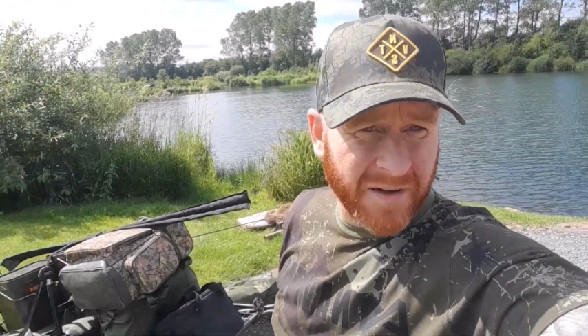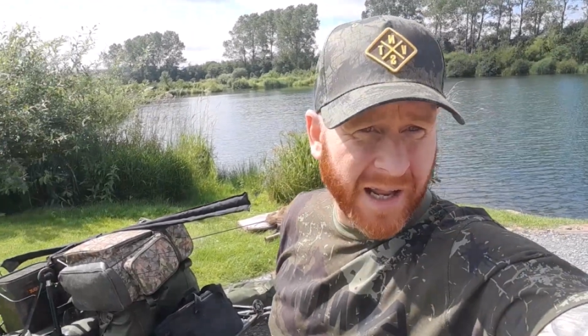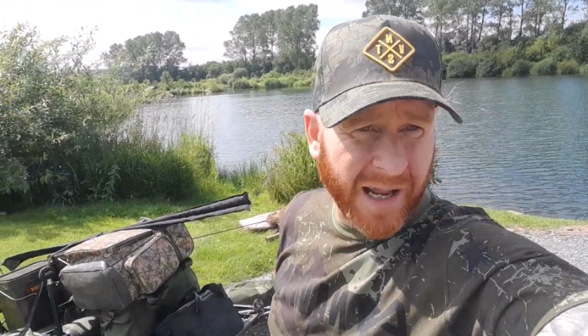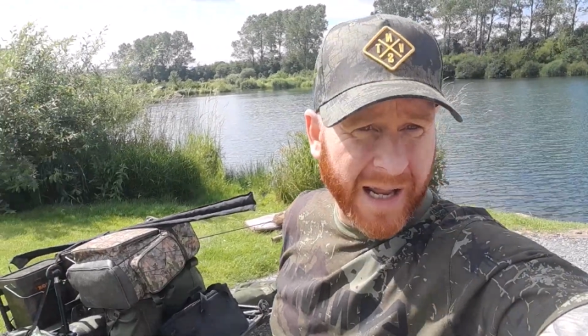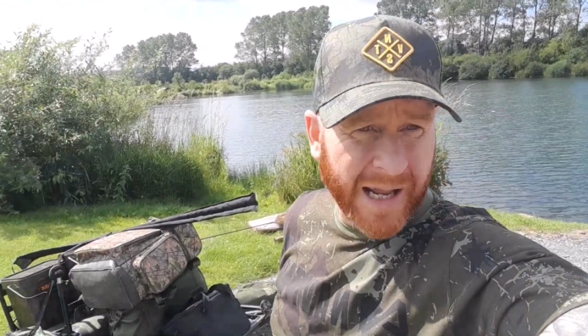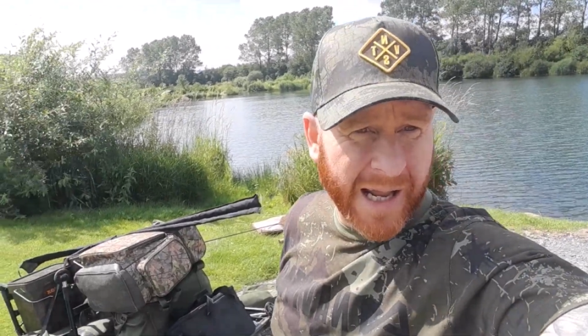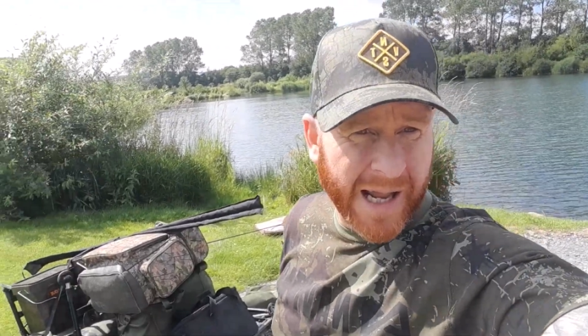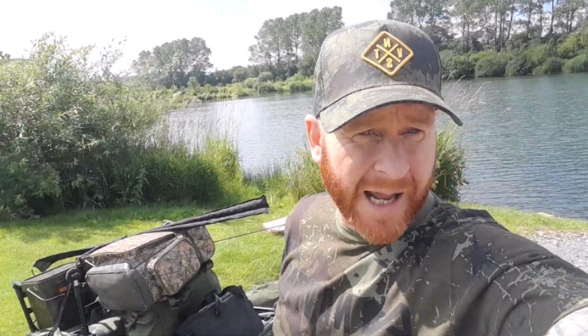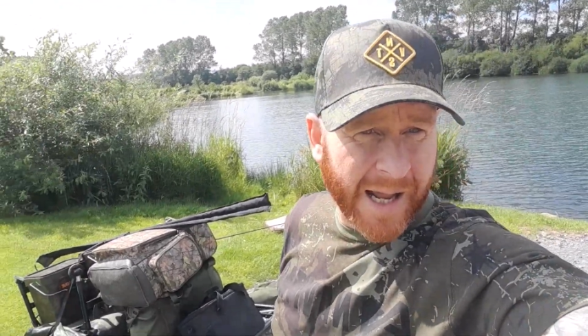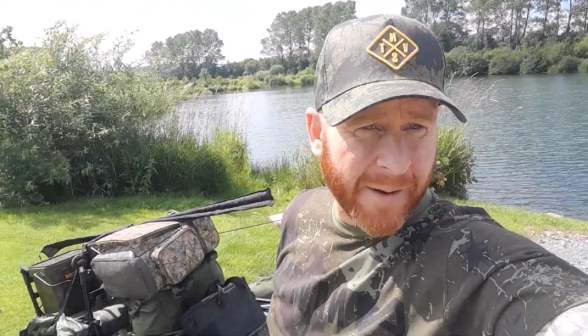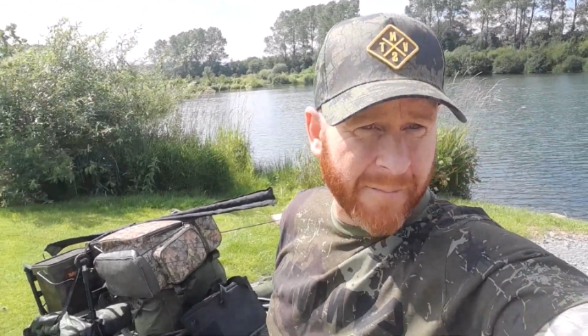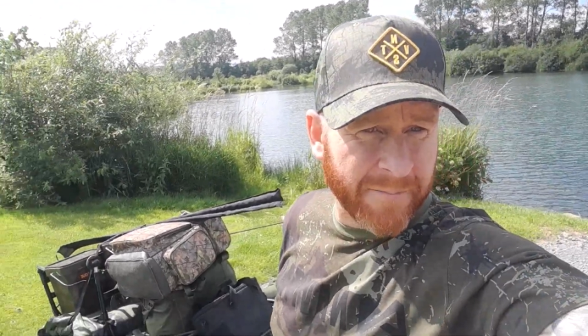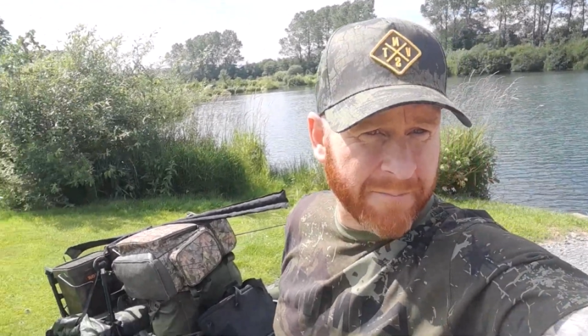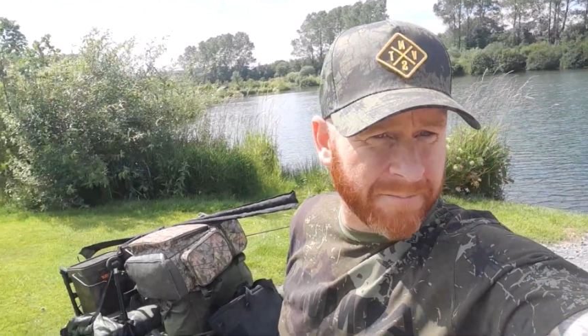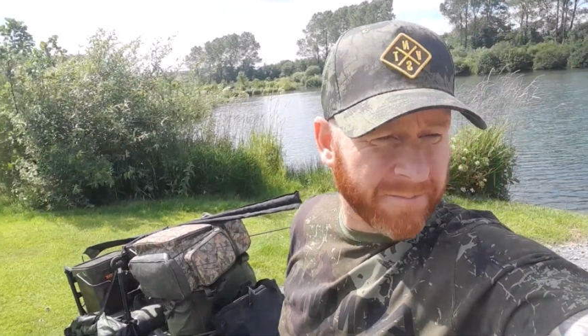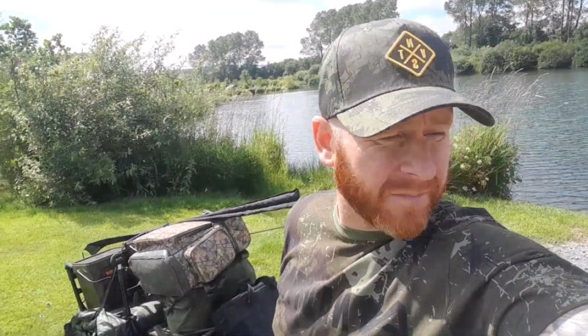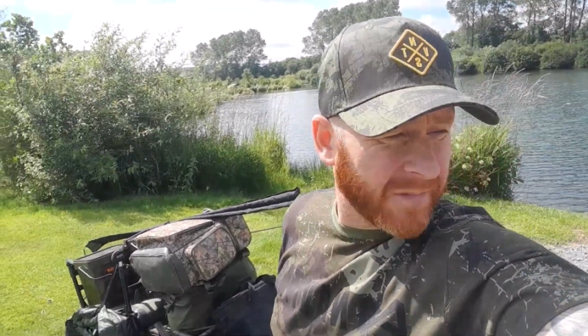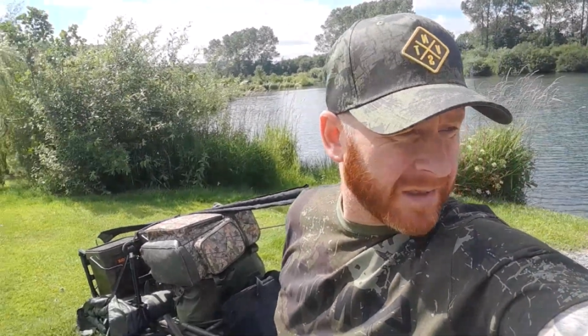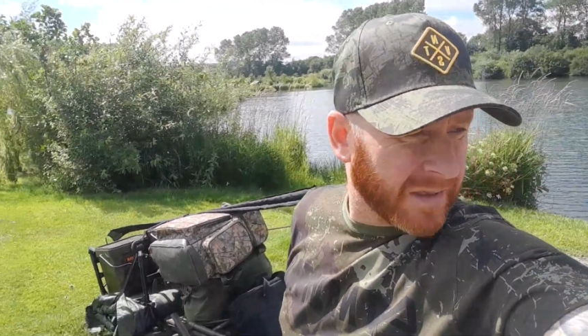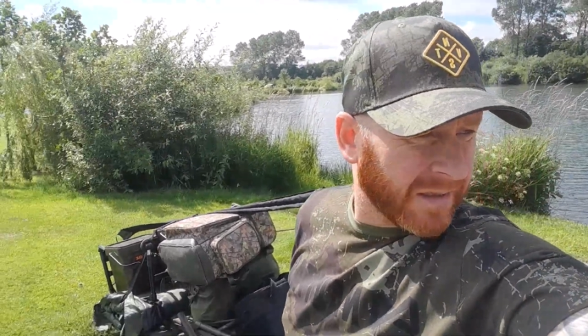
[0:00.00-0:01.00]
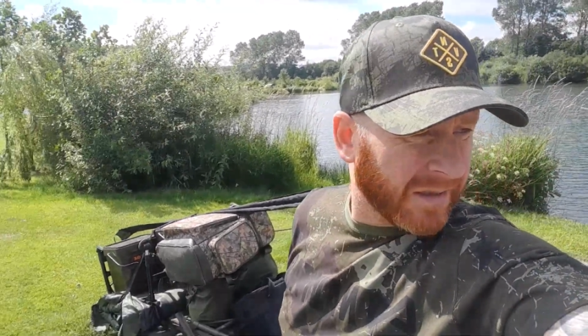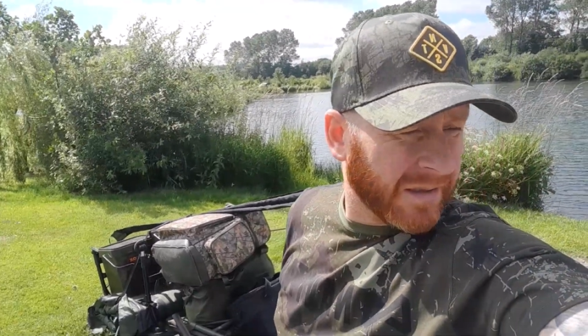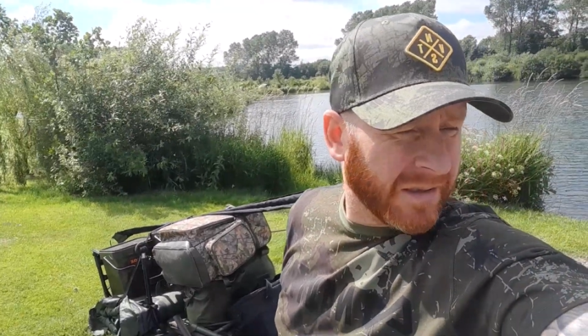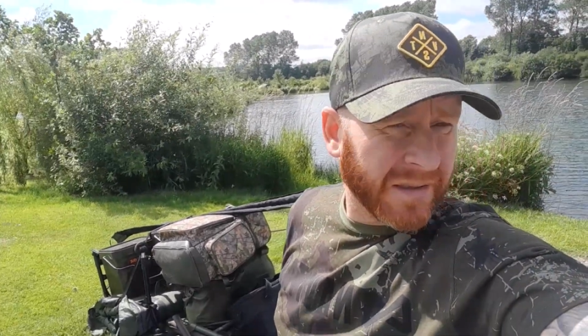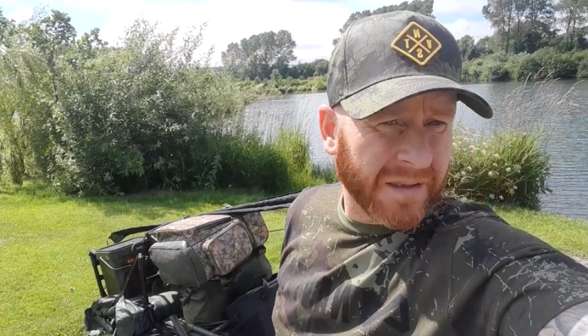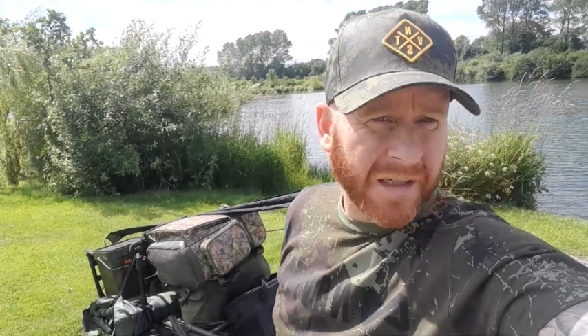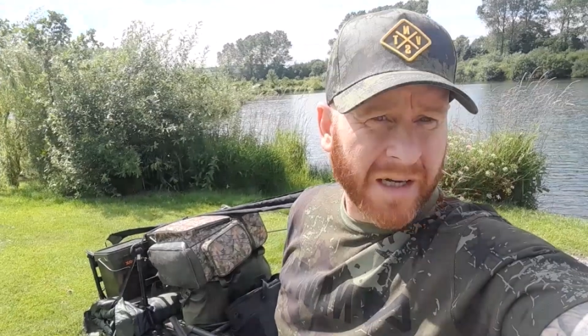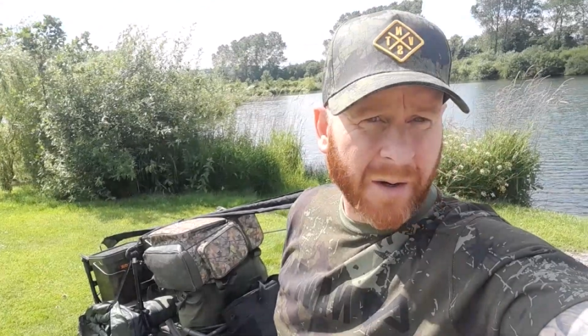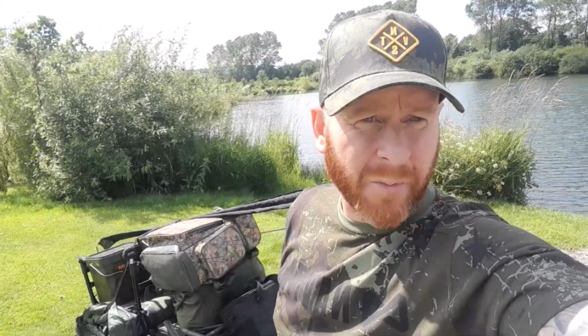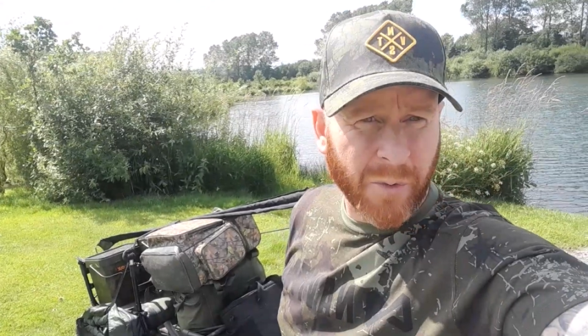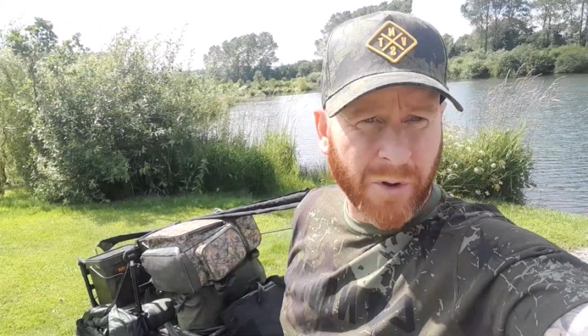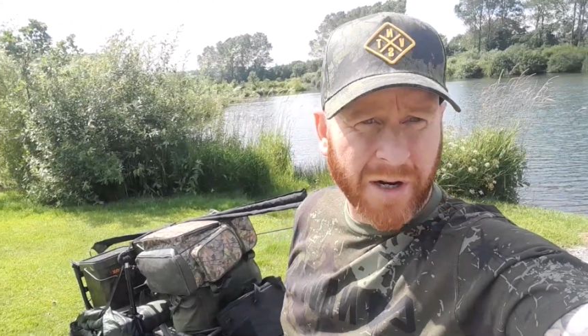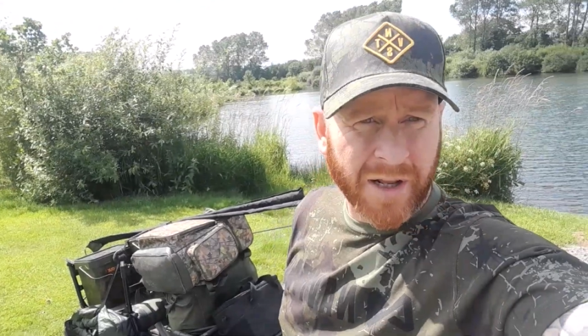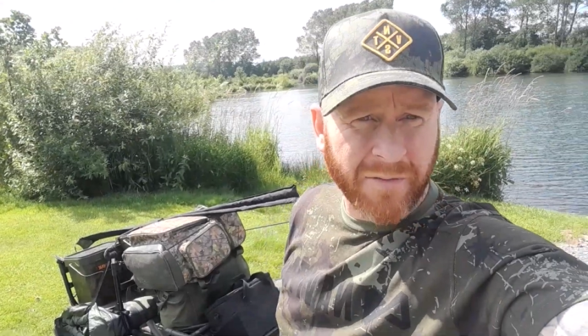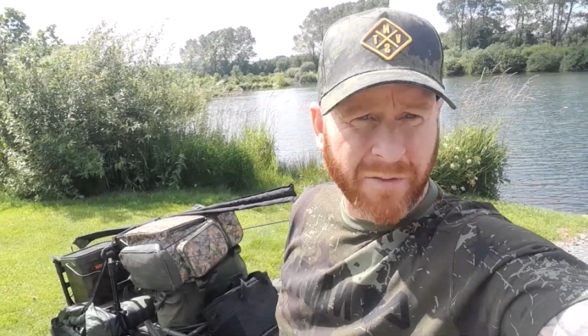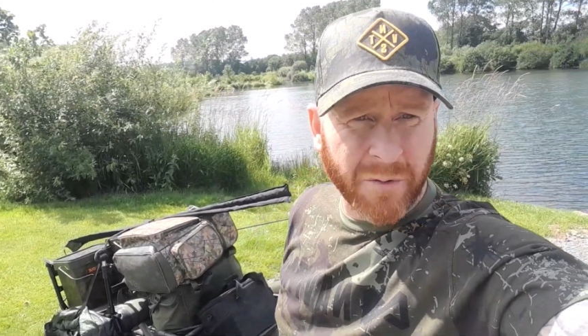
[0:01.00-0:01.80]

I'm going to